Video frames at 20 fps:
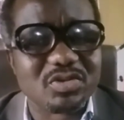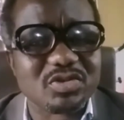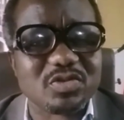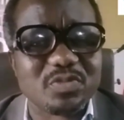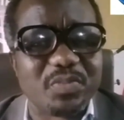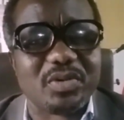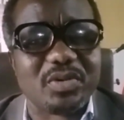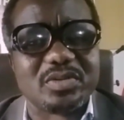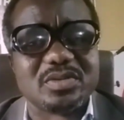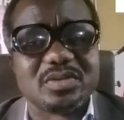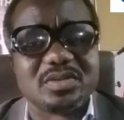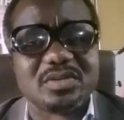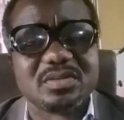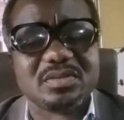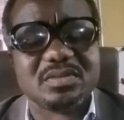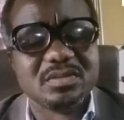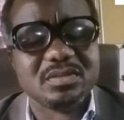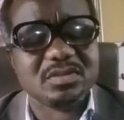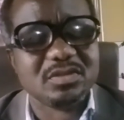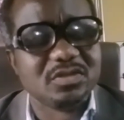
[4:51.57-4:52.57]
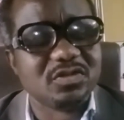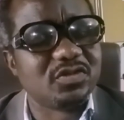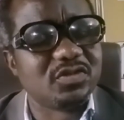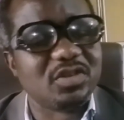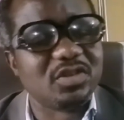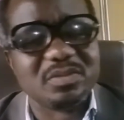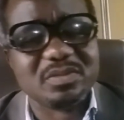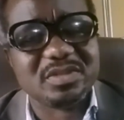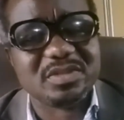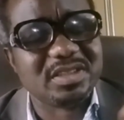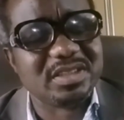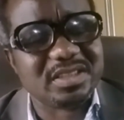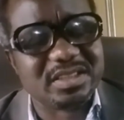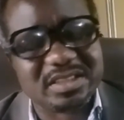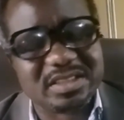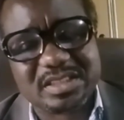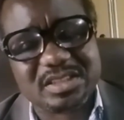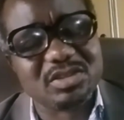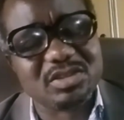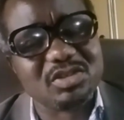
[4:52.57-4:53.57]
board. From the
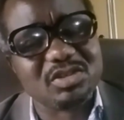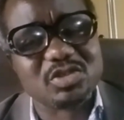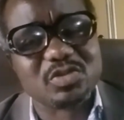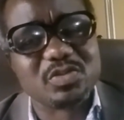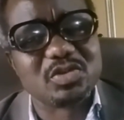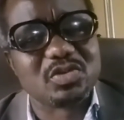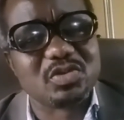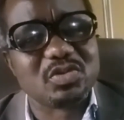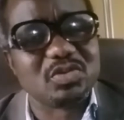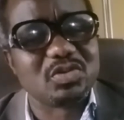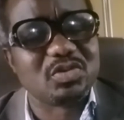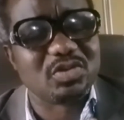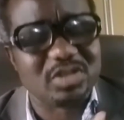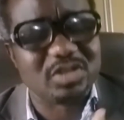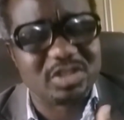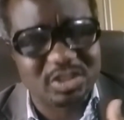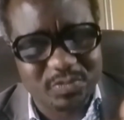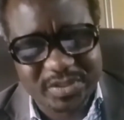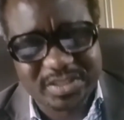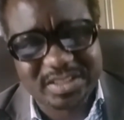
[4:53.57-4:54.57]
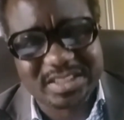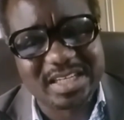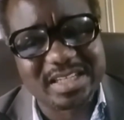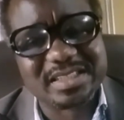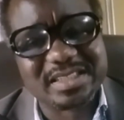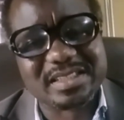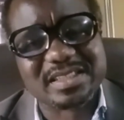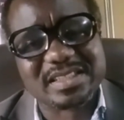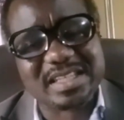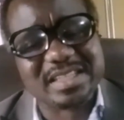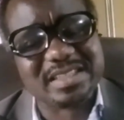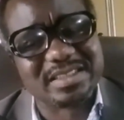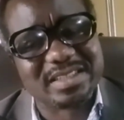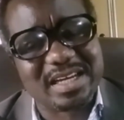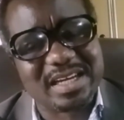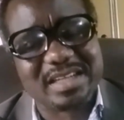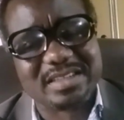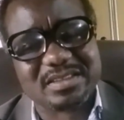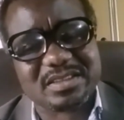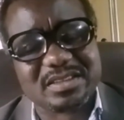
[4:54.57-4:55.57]
teaching hospital to the specialist centers,